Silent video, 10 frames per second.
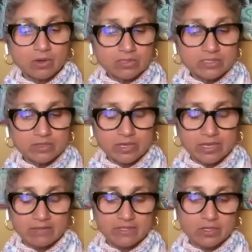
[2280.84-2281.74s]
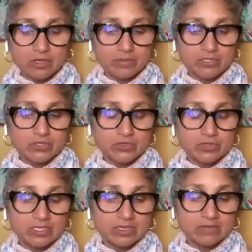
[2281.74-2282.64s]
also have the
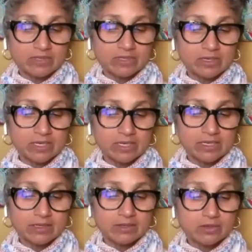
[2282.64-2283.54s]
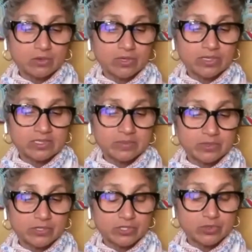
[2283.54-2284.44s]
opportunity of learning and growing
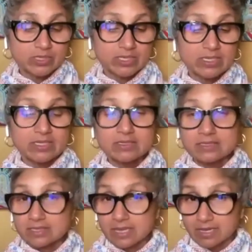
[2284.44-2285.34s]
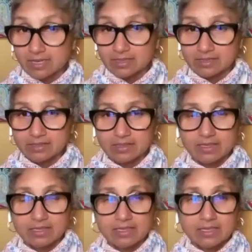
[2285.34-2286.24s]
spiritually inside,
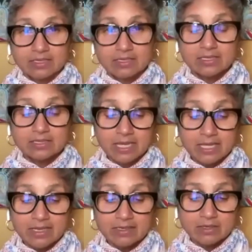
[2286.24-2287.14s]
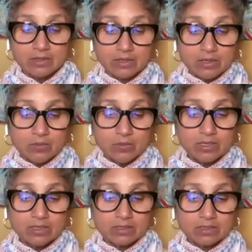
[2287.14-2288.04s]
that
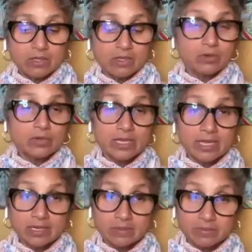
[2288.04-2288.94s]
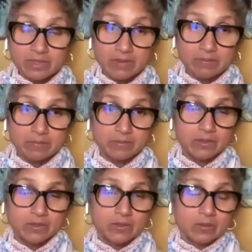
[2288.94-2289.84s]
will not only help them,
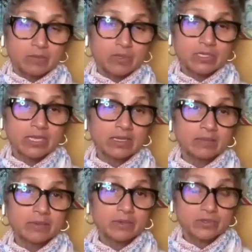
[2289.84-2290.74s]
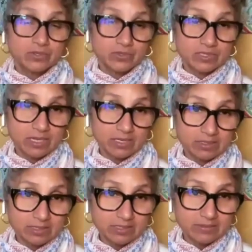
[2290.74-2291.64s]
but help
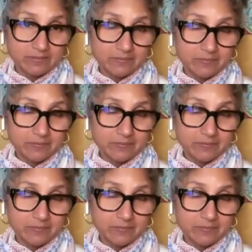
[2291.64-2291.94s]
society.